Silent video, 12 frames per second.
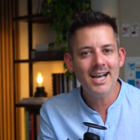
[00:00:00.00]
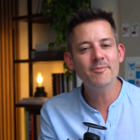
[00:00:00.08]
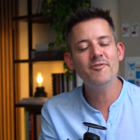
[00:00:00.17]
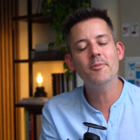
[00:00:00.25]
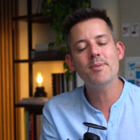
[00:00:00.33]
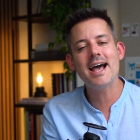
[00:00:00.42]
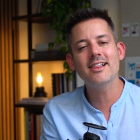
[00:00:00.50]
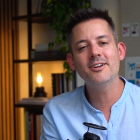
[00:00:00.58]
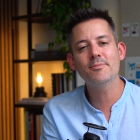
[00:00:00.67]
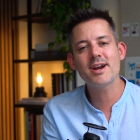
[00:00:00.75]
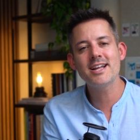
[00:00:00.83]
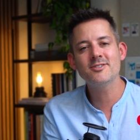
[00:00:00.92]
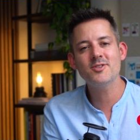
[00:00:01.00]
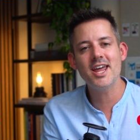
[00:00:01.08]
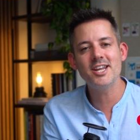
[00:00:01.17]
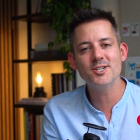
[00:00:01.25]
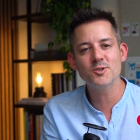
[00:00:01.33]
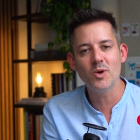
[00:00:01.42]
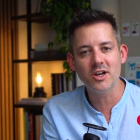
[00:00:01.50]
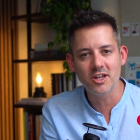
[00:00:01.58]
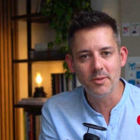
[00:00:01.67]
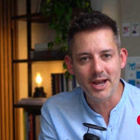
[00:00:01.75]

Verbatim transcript: I'm Phil Pallen, a brand strategist. Welcome to